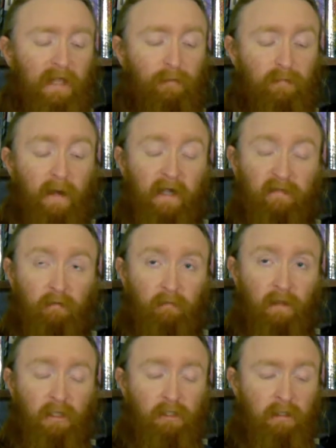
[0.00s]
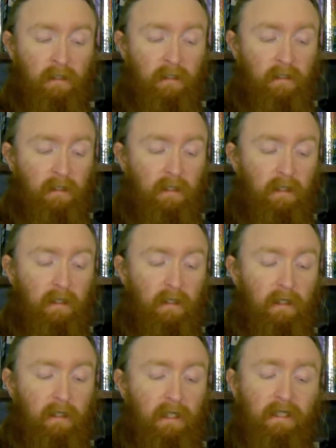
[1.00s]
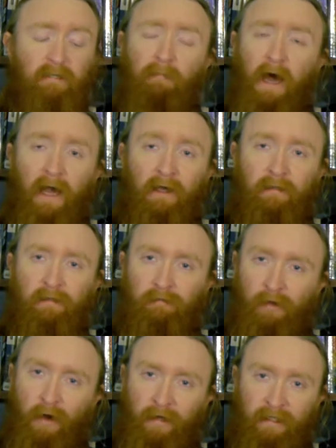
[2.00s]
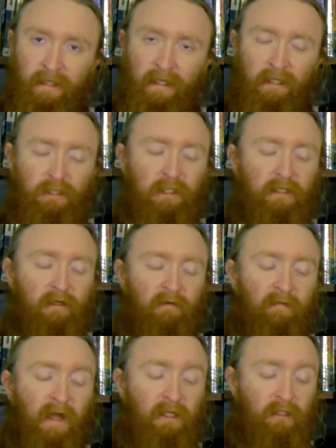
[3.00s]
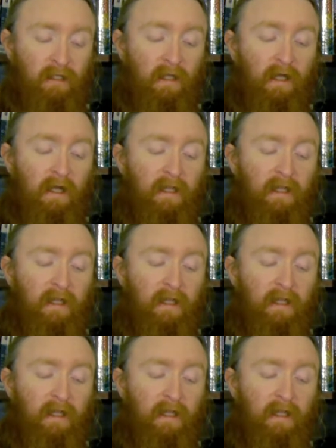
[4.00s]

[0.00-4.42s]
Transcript: I looked back at the reflection. He smiled and nodded in a genial fashion,